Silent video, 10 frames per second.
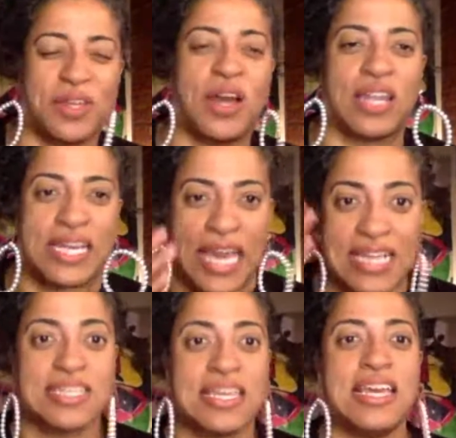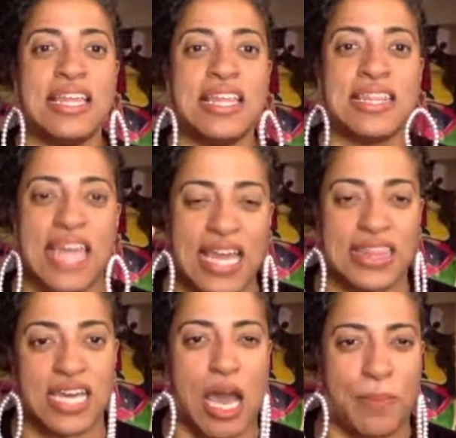like it's that
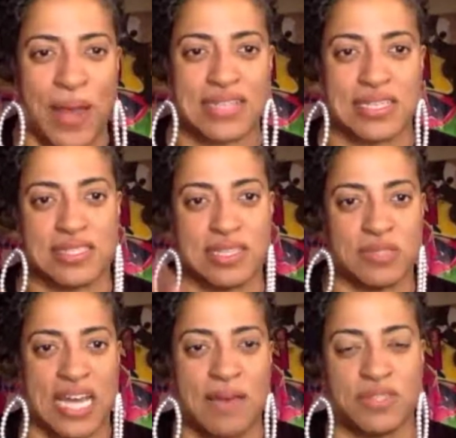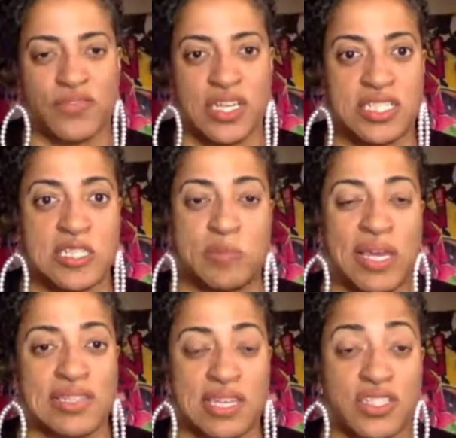thought process sometimes of us just
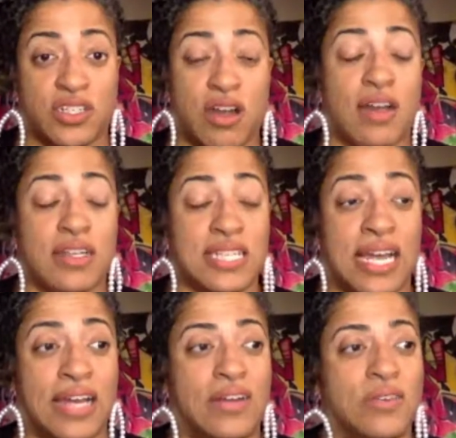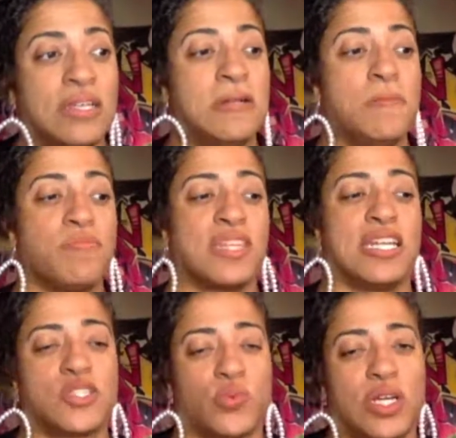being such a car town that
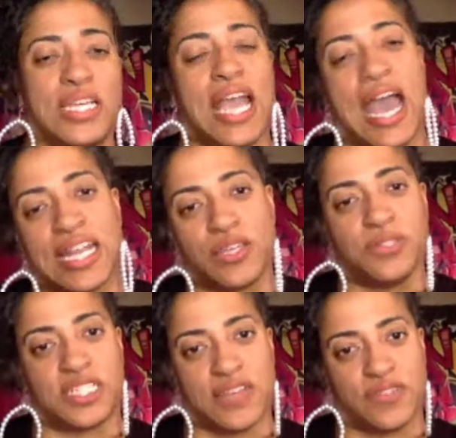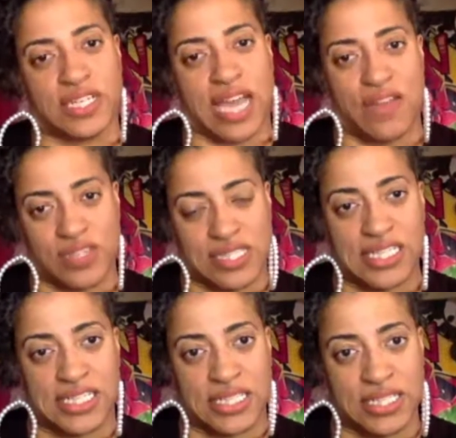is really how do you shift the
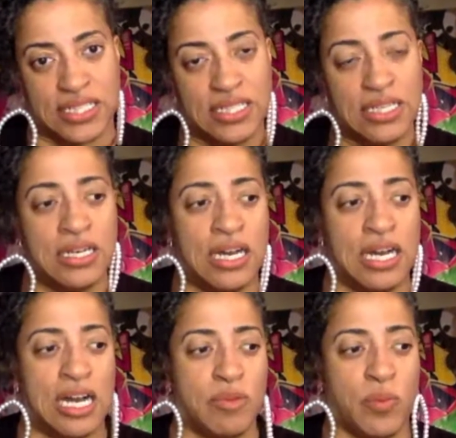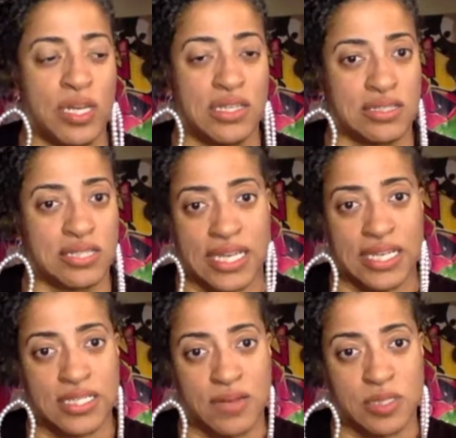conversation and what it looks like in
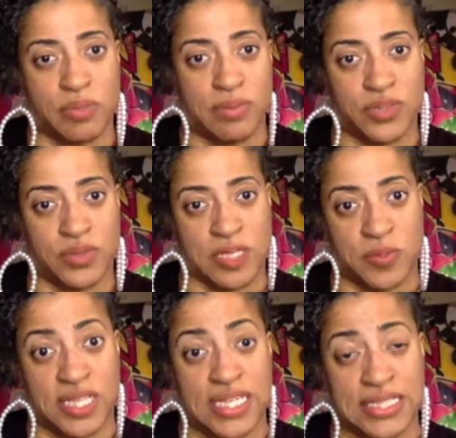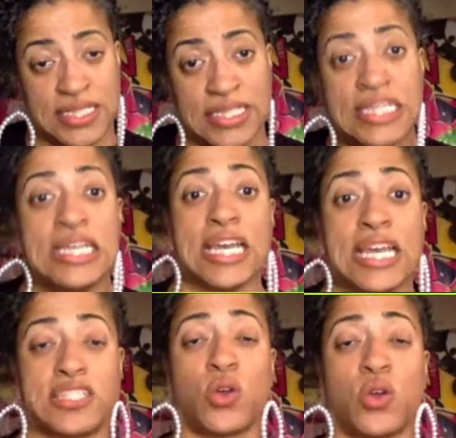terms of public transportation. And
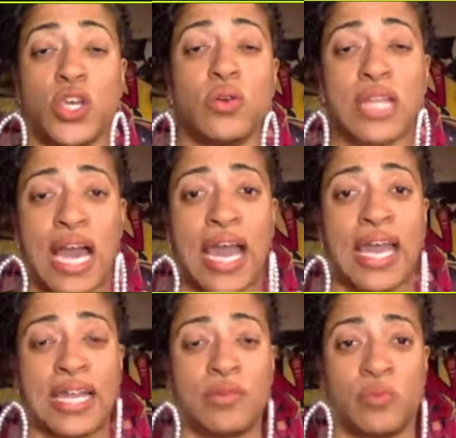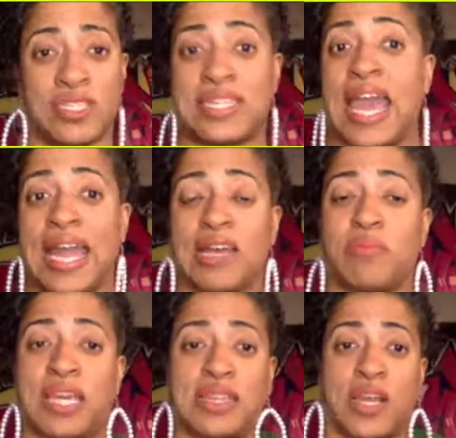so Q Line was that. I
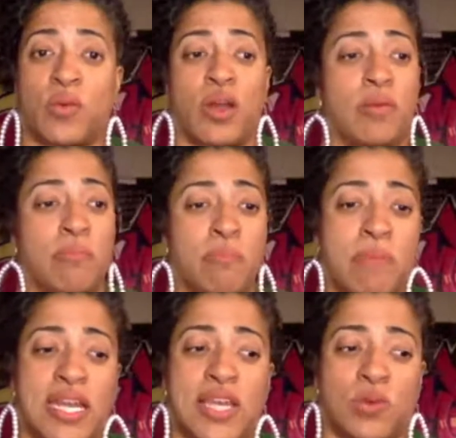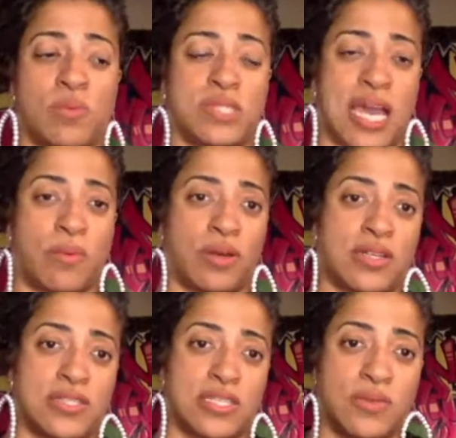mean, there were many groups that were
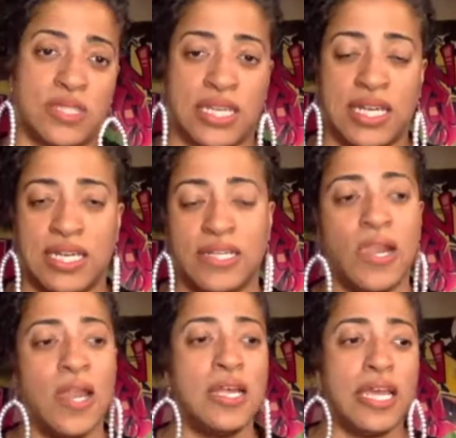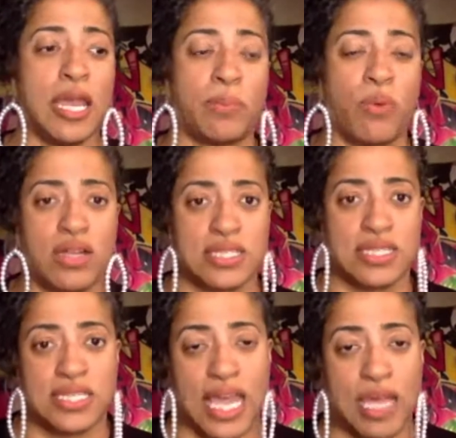consulted and brought to the
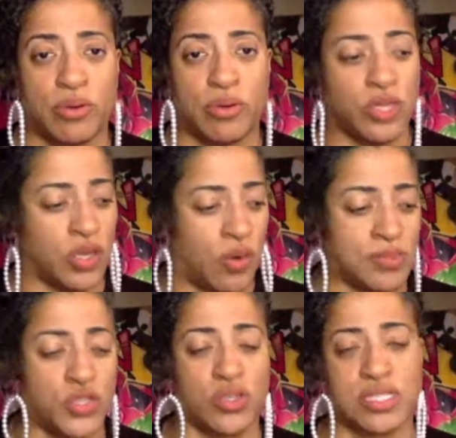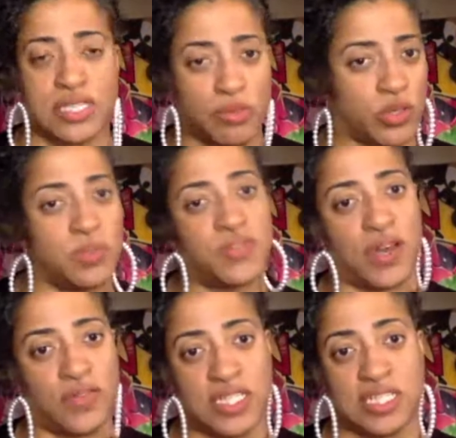table. I'm sure some groups
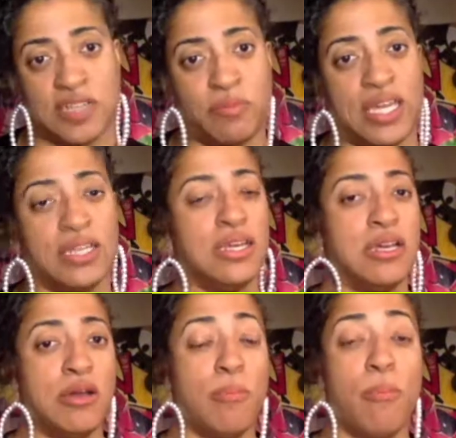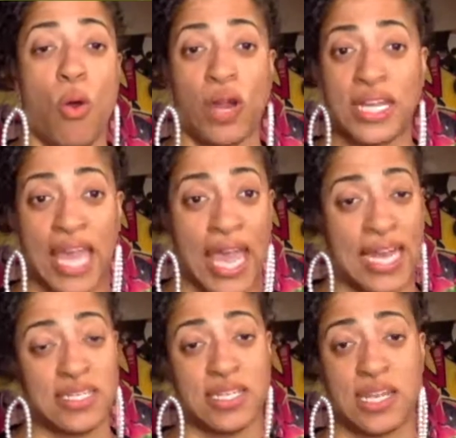felt they should have been more
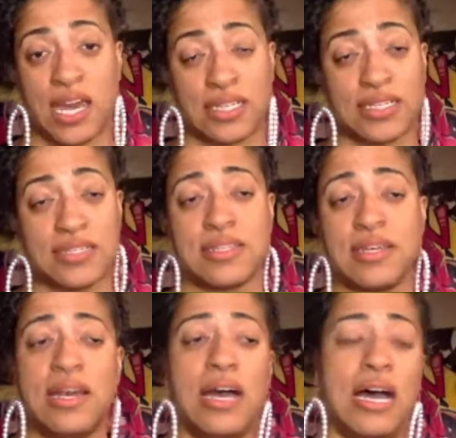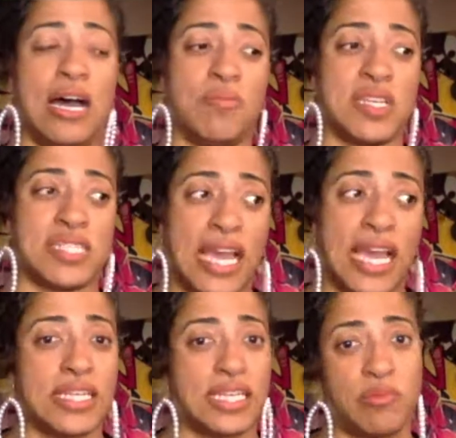engaged than others. The
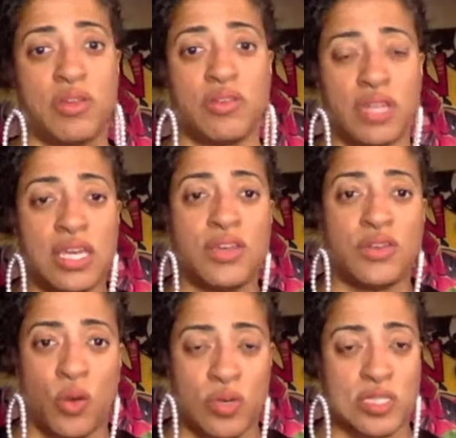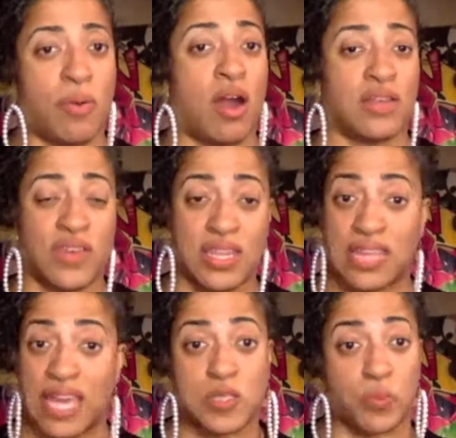cycling community, was a part of it.
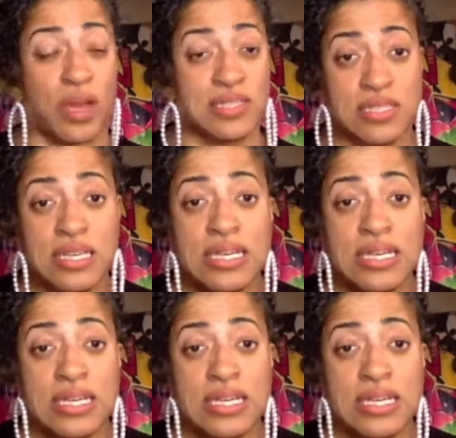They expressed,